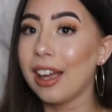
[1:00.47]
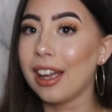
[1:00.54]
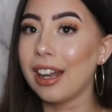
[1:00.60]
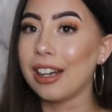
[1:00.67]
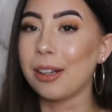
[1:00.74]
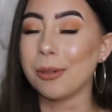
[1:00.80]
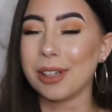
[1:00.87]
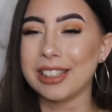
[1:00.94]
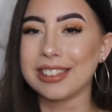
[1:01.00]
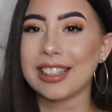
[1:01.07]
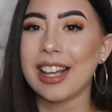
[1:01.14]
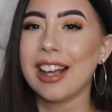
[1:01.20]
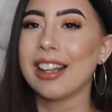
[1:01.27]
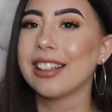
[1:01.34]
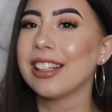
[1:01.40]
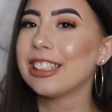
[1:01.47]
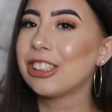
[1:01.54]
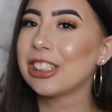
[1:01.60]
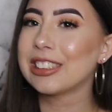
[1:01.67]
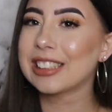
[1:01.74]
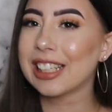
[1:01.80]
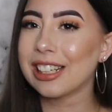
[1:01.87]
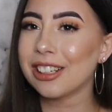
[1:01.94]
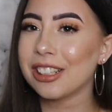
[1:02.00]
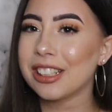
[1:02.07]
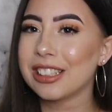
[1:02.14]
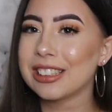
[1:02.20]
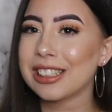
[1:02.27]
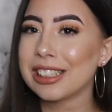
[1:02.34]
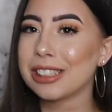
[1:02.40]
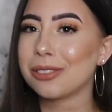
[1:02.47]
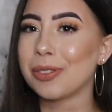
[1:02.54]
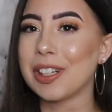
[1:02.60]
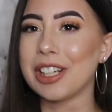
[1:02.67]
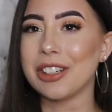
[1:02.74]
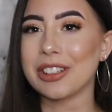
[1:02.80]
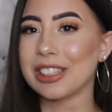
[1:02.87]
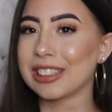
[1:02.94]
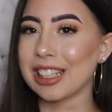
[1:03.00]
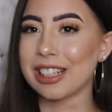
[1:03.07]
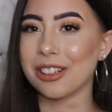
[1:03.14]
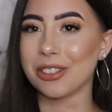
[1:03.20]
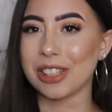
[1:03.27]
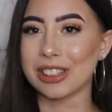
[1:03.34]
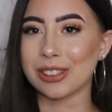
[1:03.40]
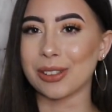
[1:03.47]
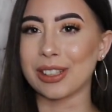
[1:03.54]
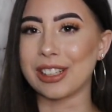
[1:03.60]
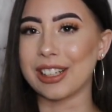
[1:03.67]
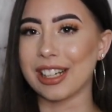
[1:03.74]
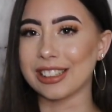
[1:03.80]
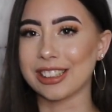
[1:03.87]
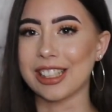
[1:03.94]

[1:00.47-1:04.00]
Anyways, let's just get on into this video because I know that's what you guys